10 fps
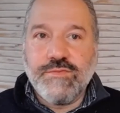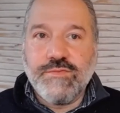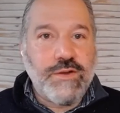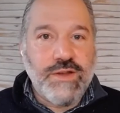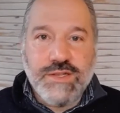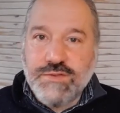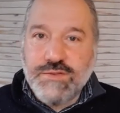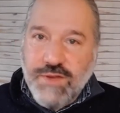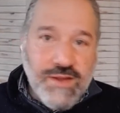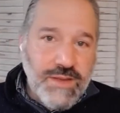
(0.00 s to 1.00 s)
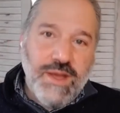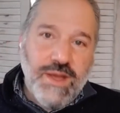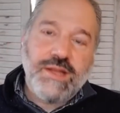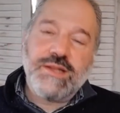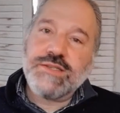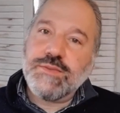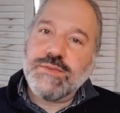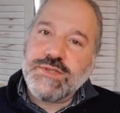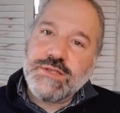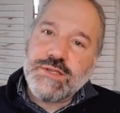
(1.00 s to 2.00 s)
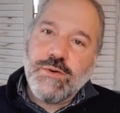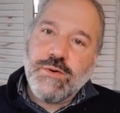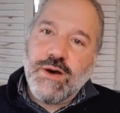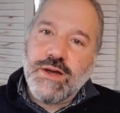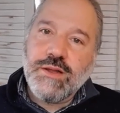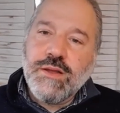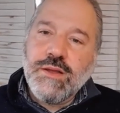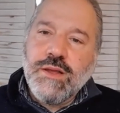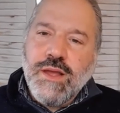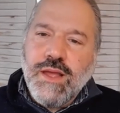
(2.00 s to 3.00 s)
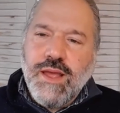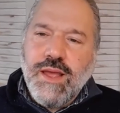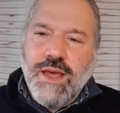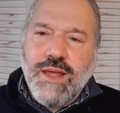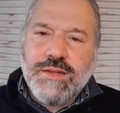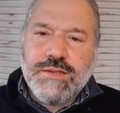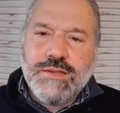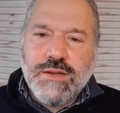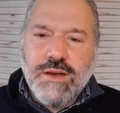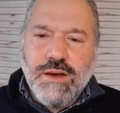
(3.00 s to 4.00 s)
various funding mechanisms and so on. And